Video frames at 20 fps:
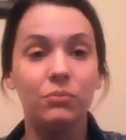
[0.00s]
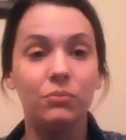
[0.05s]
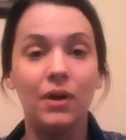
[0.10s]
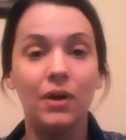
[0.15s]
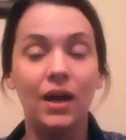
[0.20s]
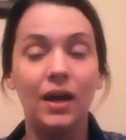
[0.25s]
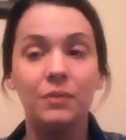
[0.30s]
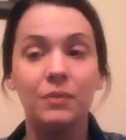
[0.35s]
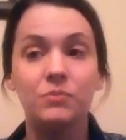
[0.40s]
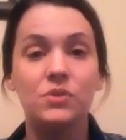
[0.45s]

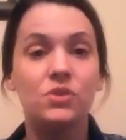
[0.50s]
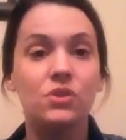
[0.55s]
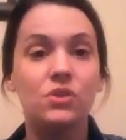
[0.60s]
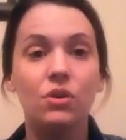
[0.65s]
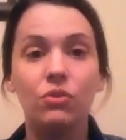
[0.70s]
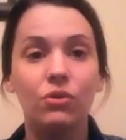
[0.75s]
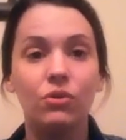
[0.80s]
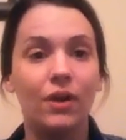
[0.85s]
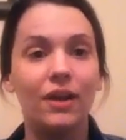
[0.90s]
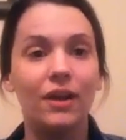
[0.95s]
I'm
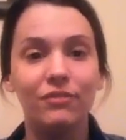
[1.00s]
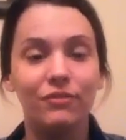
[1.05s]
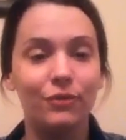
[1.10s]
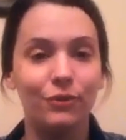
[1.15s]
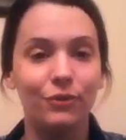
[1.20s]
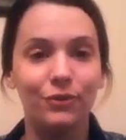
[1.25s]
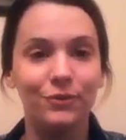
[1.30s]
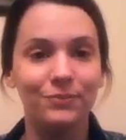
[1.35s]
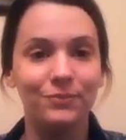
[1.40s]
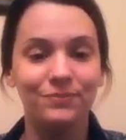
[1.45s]
so
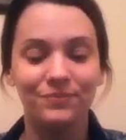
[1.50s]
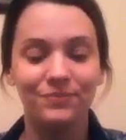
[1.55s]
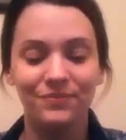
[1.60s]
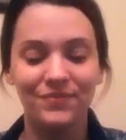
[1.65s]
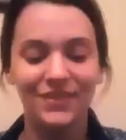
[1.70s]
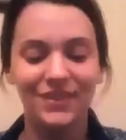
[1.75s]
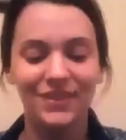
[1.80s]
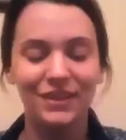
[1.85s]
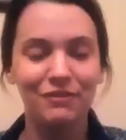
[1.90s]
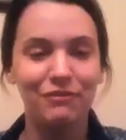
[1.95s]
grateful
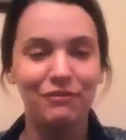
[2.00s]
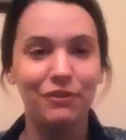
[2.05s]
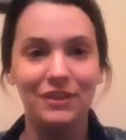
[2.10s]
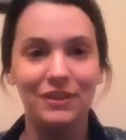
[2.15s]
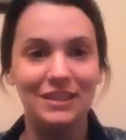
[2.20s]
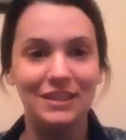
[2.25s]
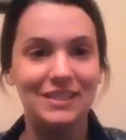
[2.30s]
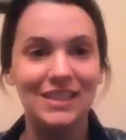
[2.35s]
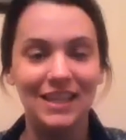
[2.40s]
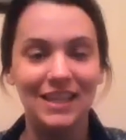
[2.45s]
for
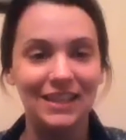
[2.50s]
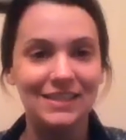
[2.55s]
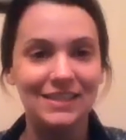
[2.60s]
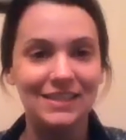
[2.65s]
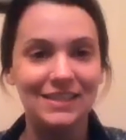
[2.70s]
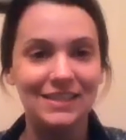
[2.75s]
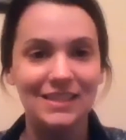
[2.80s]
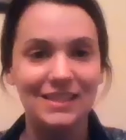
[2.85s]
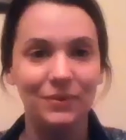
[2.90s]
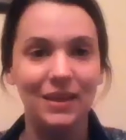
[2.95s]
these kids
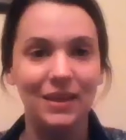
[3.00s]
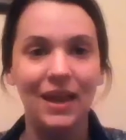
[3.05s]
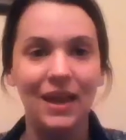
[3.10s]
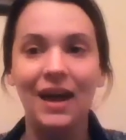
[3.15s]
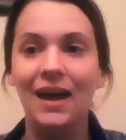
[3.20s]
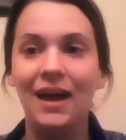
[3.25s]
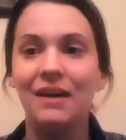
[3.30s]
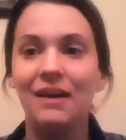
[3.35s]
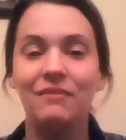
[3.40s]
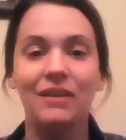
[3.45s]
that we
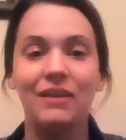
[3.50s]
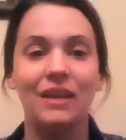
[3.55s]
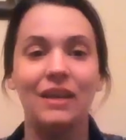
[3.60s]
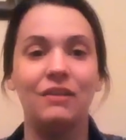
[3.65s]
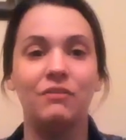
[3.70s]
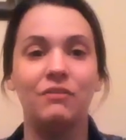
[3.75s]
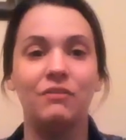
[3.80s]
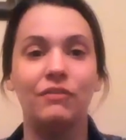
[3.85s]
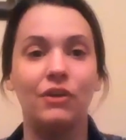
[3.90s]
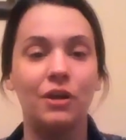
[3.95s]
have and
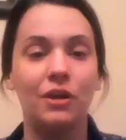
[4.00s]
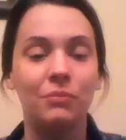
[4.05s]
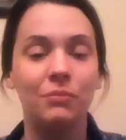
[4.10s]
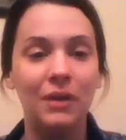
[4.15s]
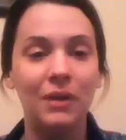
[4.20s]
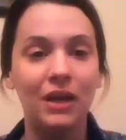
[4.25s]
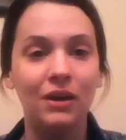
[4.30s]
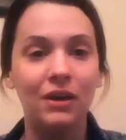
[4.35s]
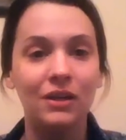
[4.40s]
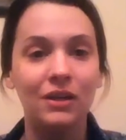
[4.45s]
for our
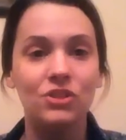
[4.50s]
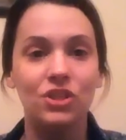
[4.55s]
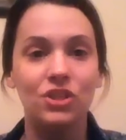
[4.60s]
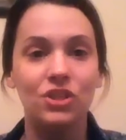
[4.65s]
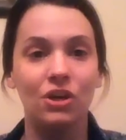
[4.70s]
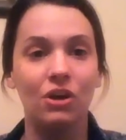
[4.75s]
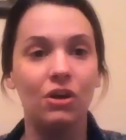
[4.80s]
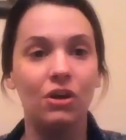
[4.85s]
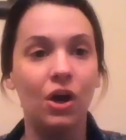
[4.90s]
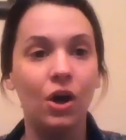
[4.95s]
marriage and
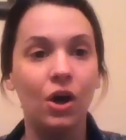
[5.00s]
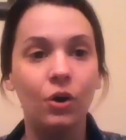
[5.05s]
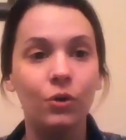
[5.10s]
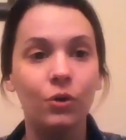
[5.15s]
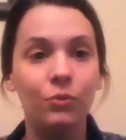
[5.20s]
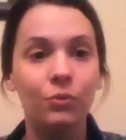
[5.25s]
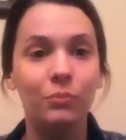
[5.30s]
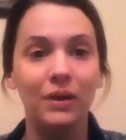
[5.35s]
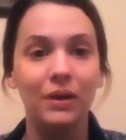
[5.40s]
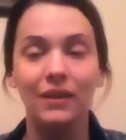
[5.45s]
our
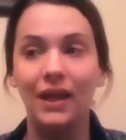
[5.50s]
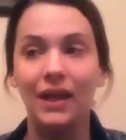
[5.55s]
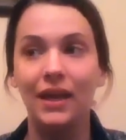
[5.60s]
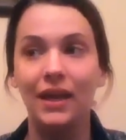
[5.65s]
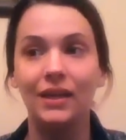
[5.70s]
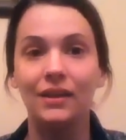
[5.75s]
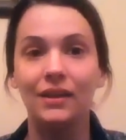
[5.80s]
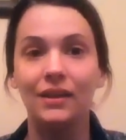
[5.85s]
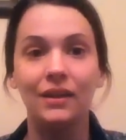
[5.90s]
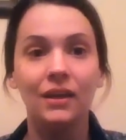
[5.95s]
home, but
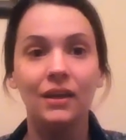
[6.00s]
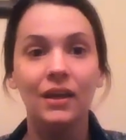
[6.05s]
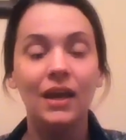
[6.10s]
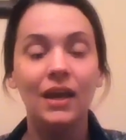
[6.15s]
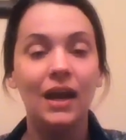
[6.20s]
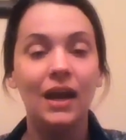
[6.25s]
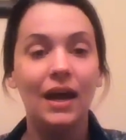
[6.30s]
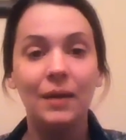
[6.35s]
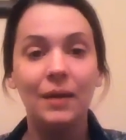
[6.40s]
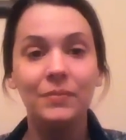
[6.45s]
like,
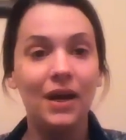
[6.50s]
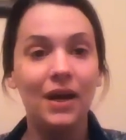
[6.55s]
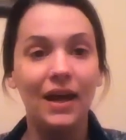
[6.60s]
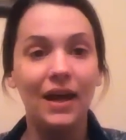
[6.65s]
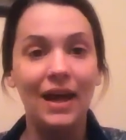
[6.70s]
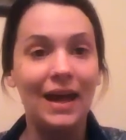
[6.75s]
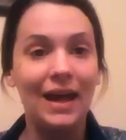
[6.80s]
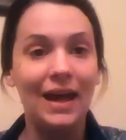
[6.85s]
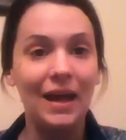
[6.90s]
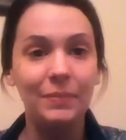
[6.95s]
I'm
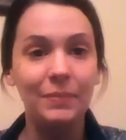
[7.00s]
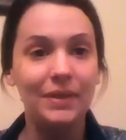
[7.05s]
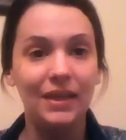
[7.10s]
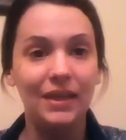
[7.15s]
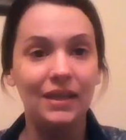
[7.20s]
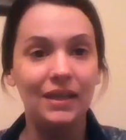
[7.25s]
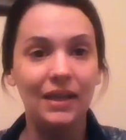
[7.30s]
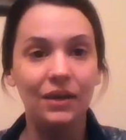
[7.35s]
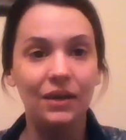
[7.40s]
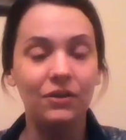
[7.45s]
not happy
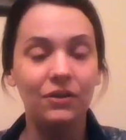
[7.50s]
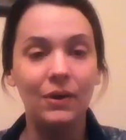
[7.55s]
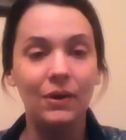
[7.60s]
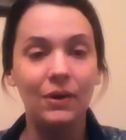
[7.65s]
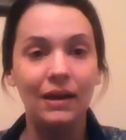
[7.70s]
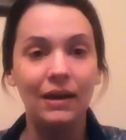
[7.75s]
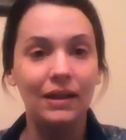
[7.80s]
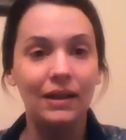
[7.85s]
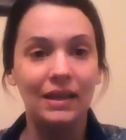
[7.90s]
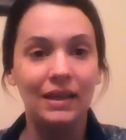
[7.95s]
and I don't know
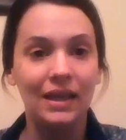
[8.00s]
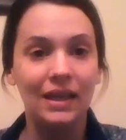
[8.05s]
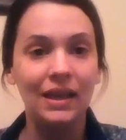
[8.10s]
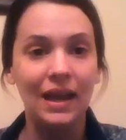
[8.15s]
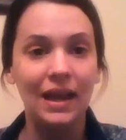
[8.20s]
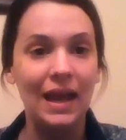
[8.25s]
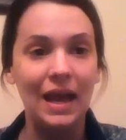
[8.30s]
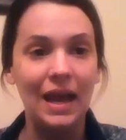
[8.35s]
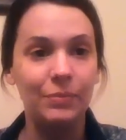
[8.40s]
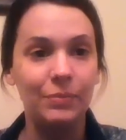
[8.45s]
how to get
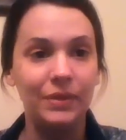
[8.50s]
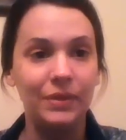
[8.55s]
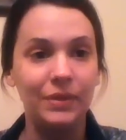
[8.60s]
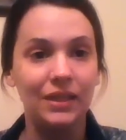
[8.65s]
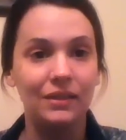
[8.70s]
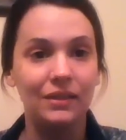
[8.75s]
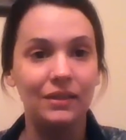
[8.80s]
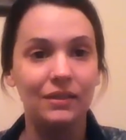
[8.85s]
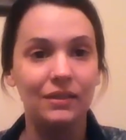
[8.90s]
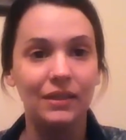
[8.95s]

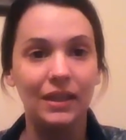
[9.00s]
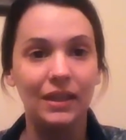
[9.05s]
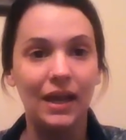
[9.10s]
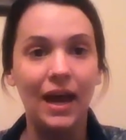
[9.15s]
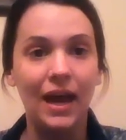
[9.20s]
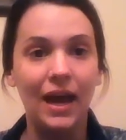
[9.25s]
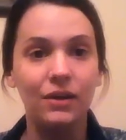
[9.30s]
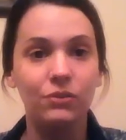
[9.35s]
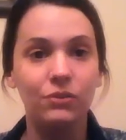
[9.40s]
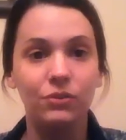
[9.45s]
happy. Like,
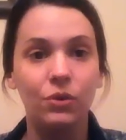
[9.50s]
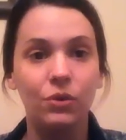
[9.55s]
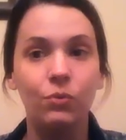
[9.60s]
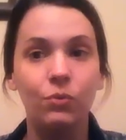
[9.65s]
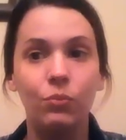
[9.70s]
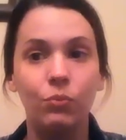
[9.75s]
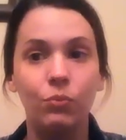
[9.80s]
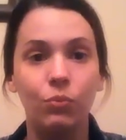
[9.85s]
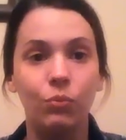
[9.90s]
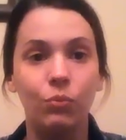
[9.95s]
I don't
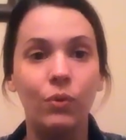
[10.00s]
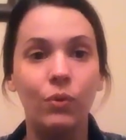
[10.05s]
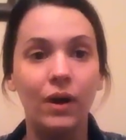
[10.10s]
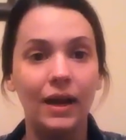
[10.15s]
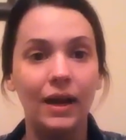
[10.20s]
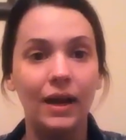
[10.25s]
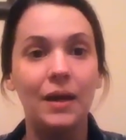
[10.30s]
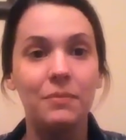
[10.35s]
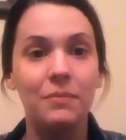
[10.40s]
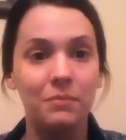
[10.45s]
know
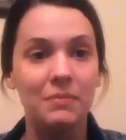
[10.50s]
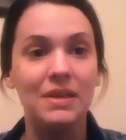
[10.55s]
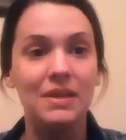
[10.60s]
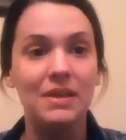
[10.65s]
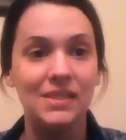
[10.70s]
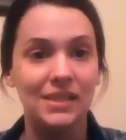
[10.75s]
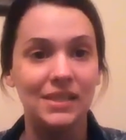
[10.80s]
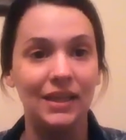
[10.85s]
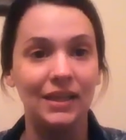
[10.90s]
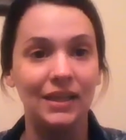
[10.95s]
what I'm
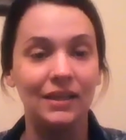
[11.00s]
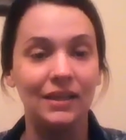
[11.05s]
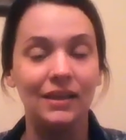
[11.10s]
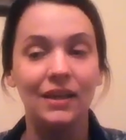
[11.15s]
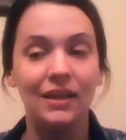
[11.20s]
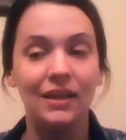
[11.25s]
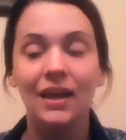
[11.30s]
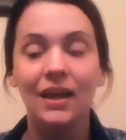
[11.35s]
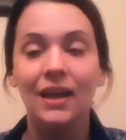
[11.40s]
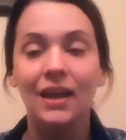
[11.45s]
missing.
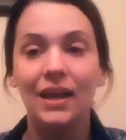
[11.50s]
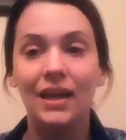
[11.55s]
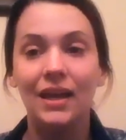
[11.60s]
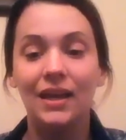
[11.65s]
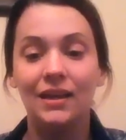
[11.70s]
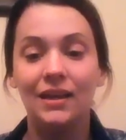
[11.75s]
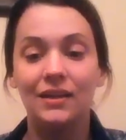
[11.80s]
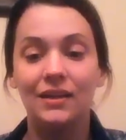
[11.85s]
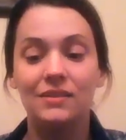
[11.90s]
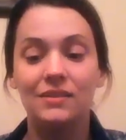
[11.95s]

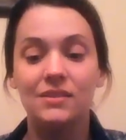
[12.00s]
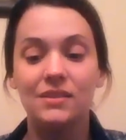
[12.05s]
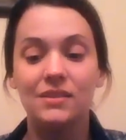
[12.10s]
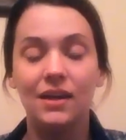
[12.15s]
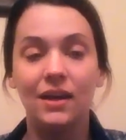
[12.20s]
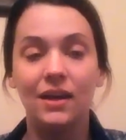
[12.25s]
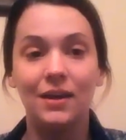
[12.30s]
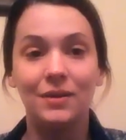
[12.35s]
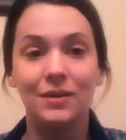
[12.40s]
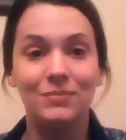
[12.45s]
And
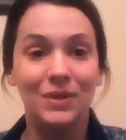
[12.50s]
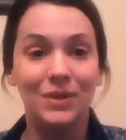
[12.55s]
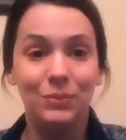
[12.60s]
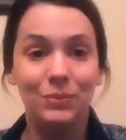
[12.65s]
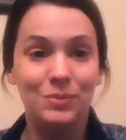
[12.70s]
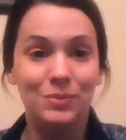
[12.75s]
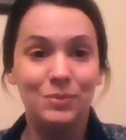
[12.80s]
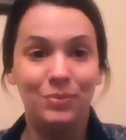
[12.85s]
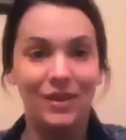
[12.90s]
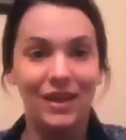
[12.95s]
it
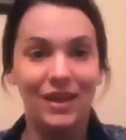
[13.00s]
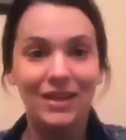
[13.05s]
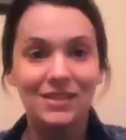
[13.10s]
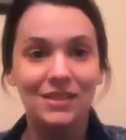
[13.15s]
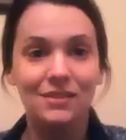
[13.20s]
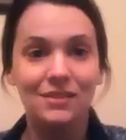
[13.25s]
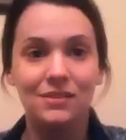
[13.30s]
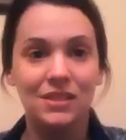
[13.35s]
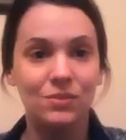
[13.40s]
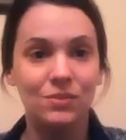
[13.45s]
was
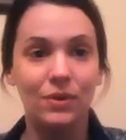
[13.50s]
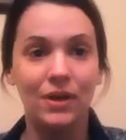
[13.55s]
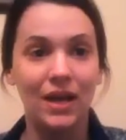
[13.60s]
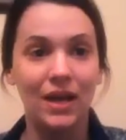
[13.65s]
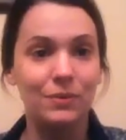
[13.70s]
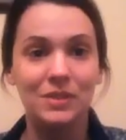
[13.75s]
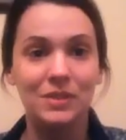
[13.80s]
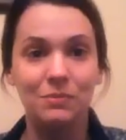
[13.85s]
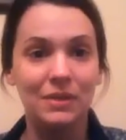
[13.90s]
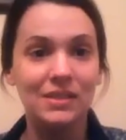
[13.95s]
Plexus is what I
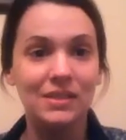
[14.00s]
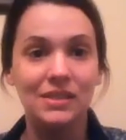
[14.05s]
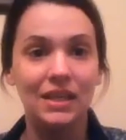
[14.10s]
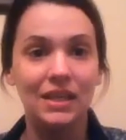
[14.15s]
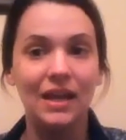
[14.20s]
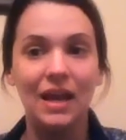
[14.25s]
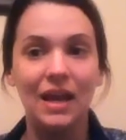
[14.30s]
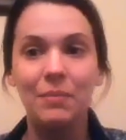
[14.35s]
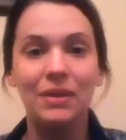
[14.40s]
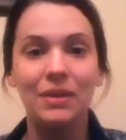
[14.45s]
was
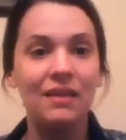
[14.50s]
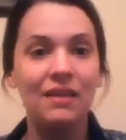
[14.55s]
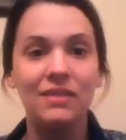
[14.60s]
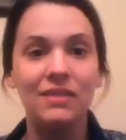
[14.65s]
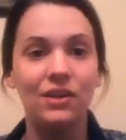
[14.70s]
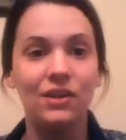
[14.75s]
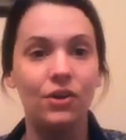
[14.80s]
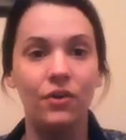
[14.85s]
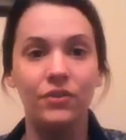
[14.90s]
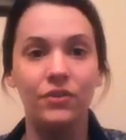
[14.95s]
missing. I mean, I
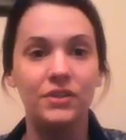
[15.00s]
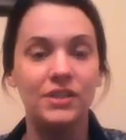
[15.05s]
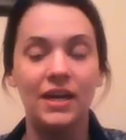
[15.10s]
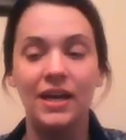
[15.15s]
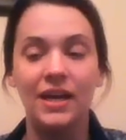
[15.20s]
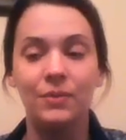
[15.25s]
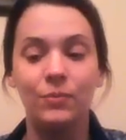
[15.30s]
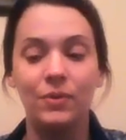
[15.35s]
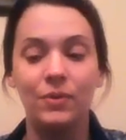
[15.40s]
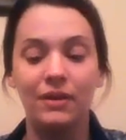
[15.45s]
think all the
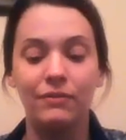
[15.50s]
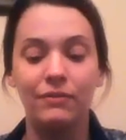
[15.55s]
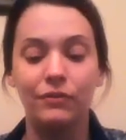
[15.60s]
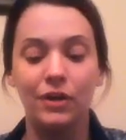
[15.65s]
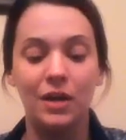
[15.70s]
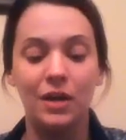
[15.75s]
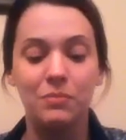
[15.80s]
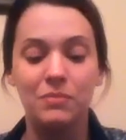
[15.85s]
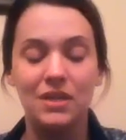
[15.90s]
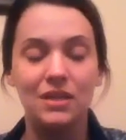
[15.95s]
time
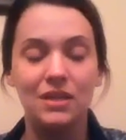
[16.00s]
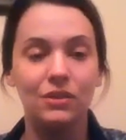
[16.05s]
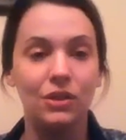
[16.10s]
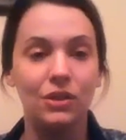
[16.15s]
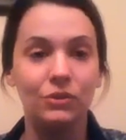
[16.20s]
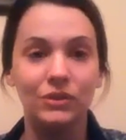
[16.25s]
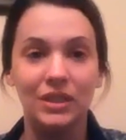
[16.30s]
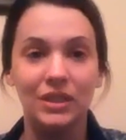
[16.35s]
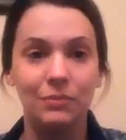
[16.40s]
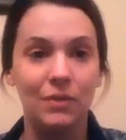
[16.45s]
whenever I meet
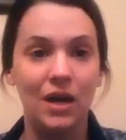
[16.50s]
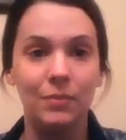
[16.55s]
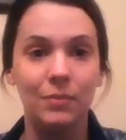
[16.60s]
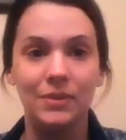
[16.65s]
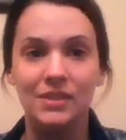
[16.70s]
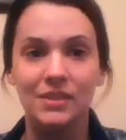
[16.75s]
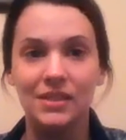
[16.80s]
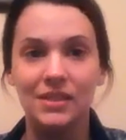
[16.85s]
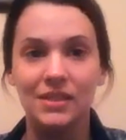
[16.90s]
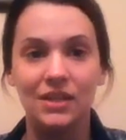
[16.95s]
lonely
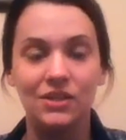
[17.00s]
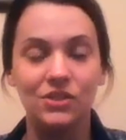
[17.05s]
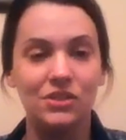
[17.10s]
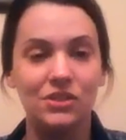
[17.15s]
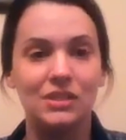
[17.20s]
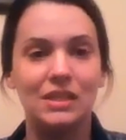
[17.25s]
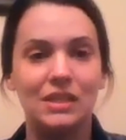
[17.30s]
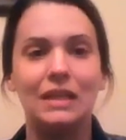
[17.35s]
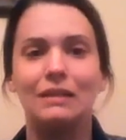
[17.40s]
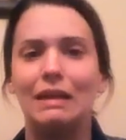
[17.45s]
mamas, I
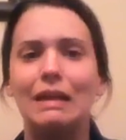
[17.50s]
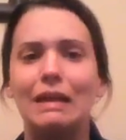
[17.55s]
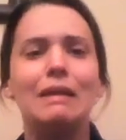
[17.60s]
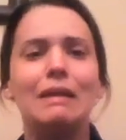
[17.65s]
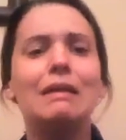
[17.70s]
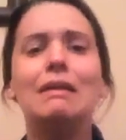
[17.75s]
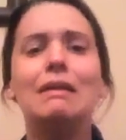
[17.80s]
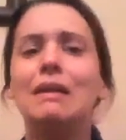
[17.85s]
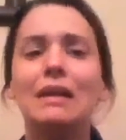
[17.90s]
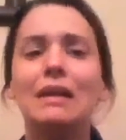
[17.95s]
just think like,